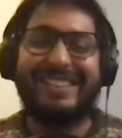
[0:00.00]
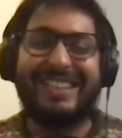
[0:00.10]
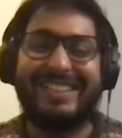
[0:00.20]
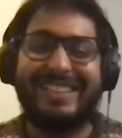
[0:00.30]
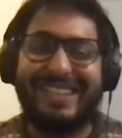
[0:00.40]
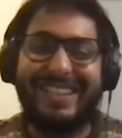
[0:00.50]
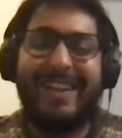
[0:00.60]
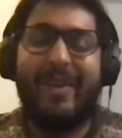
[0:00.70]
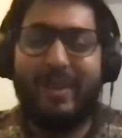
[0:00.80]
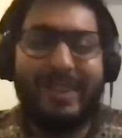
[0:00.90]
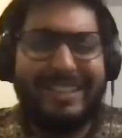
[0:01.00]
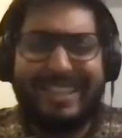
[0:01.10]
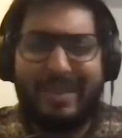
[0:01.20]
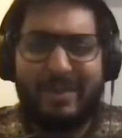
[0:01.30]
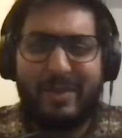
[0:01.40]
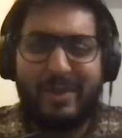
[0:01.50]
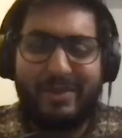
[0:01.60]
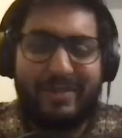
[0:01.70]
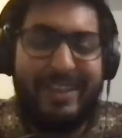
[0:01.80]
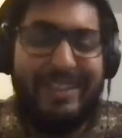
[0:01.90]
such, oh, that's absolutely
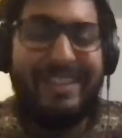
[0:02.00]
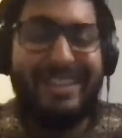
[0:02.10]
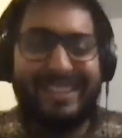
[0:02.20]
fine.